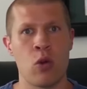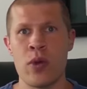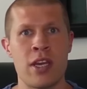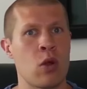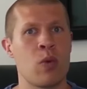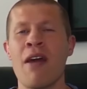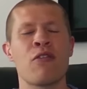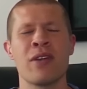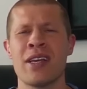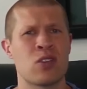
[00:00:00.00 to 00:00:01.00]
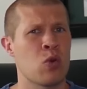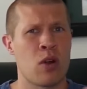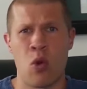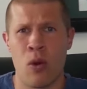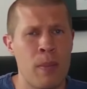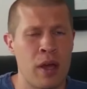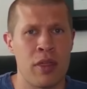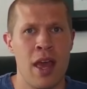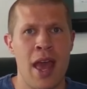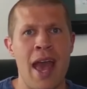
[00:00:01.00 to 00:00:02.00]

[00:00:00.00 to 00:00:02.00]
for a week or whatever it is, or a month,